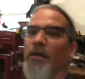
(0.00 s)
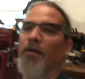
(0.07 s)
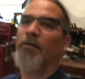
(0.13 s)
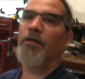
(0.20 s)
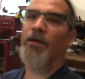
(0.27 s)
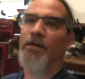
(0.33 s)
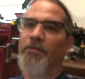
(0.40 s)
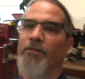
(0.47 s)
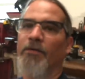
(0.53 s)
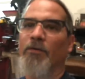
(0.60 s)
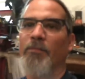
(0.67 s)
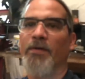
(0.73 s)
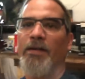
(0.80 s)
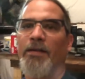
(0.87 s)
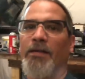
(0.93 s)
Okay, so,
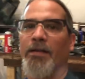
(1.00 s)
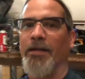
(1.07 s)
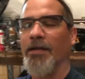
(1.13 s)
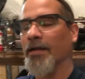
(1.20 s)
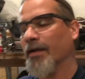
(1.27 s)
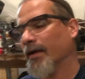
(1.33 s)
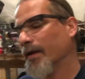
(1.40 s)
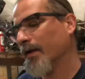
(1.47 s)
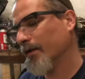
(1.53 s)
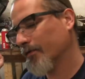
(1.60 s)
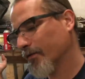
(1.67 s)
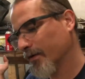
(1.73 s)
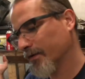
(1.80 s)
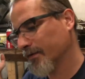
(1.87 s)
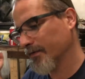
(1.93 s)
but as
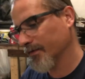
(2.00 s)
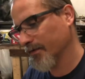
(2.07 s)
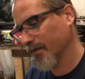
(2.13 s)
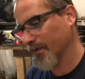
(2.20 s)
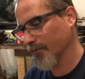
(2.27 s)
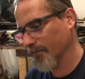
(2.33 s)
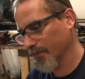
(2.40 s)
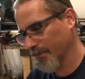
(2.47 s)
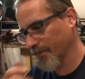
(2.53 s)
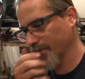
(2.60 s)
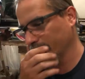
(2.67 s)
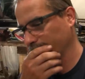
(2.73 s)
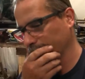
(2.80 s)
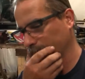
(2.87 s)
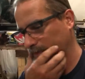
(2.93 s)
I did not really
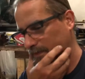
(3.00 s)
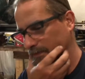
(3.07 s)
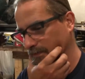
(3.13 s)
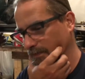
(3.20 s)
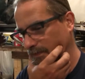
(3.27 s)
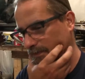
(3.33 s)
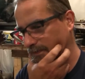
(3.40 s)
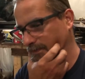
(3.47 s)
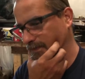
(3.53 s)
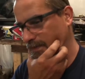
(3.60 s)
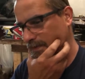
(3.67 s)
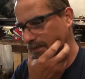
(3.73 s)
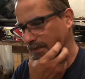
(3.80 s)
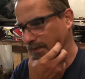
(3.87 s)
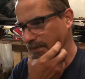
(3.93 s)
think about this,
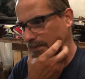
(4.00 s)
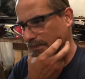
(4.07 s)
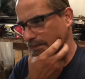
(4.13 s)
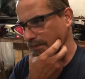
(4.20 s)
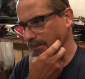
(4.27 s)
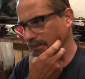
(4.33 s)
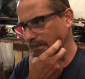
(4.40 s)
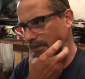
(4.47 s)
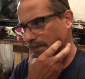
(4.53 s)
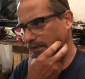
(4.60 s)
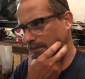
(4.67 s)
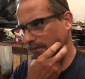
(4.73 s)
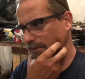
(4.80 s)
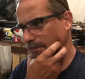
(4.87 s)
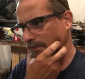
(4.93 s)

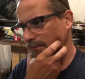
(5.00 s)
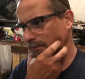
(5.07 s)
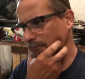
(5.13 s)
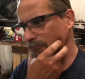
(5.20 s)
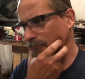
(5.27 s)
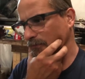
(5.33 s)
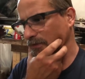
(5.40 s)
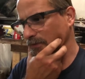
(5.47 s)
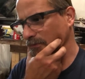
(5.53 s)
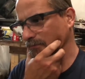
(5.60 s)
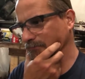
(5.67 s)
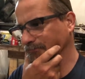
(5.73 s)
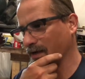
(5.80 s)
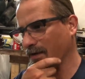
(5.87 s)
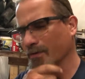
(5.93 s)
that,
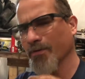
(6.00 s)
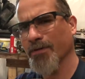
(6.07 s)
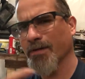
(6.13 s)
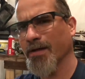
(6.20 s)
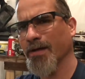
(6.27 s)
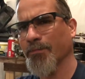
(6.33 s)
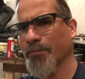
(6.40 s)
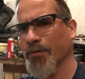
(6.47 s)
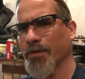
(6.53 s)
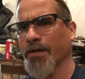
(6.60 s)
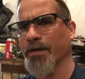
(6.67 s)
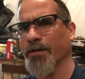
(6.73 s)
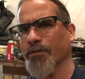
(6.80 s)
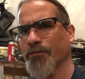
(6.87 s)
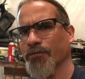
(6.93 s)
well, I already had
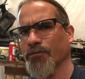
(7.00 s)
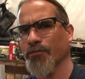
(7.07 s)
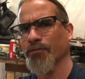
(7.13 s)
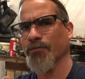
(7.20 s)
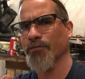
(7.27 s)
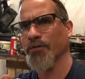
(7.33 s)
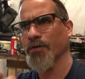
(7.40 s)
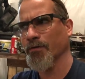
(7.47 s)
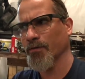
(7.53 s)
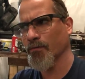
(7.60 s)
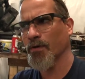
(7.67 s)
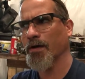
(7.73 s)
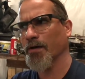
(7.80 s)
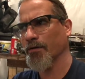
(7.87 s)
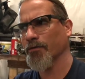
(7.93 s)
plans to
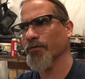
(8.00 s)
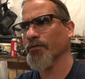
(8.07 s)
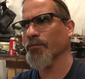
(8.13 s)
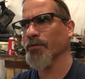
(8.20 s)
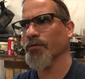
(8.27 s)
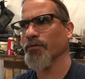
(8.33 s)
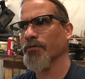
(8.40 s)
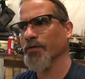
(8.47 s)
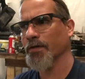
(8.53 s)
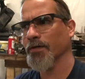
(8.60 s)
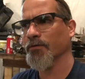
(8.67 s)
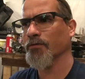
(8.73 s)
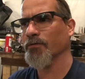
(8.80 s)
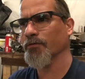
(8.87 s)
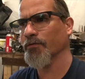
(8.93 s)
rewire this
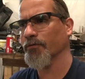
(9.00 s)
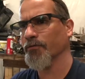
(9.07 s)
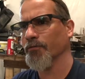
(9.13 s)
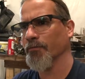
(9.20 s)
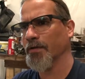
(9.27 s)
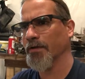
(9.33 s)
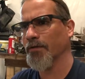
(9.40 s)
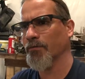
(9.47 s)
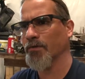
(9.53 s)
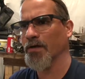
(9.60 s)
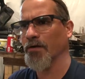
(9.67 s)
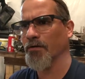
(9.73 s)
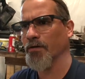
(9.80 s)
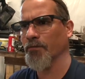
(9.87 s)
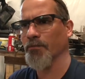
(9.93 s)
motorcycle just to make the
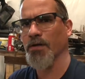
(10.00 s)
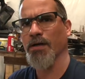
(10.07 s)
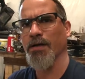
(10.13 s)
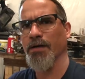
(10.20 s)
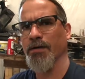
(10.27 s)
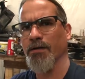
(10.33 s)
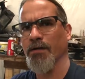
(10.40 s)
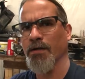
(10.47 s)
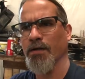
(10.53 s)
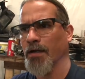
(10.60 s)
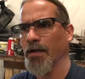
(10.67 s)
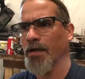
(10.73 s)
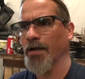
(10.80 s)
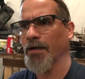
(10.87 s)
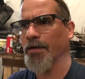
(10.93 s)
wiring mine.
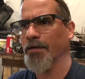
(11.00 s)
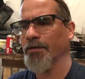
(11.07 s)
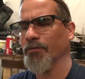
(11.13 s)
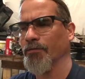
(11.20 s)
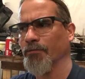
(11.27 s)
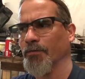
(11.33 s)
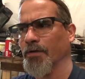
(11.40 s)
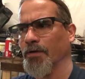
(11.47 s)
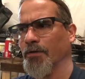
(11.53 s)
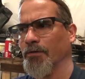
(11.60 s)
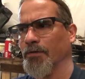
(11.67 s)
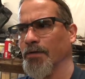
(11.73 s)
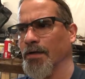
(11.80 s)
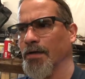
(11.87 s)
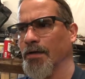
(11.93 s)
And,
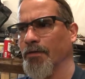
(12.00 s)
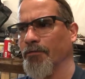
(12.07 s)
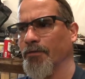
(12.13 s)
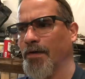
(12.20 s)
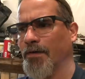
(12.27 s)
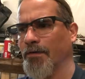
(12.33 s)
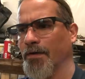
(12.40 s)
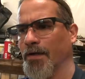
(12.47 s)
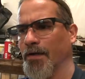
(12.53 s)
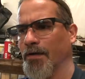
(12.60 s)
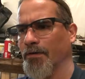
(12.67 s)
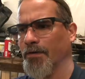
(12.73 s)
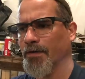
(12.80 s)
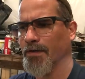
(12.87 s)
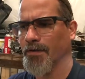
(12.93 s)
well, I found
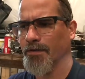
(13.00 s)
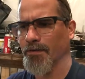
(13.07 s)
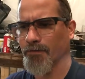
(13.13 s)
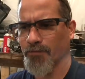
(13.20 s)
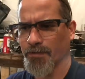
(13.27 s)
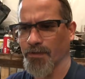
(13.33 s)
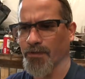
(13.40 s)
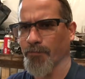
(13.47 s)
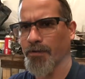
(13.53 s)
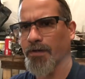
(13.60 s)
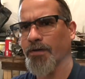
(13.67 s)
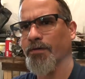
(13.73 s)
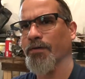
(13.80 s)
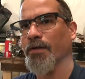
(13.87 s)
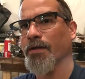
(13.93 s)
out, and I didn't even think about
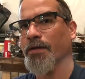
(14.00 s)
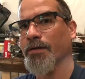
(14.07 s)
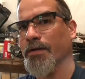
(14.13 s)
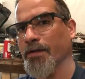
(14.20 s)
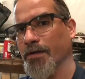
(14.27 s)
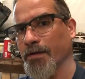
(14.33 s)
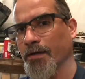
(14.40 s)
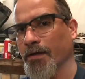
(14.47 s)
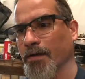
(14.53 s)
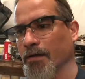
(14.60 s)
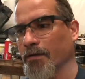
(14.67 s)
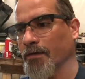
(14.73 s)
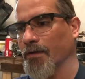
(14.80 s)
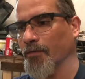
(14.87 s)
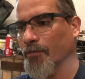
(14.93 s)
it until I did it,
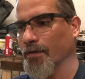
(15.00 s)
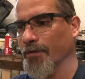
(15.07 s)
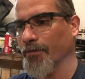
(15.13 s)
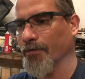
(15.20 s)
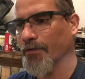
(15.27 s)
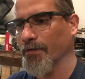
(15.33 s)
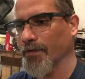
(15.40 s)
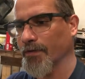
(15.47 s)
that when I took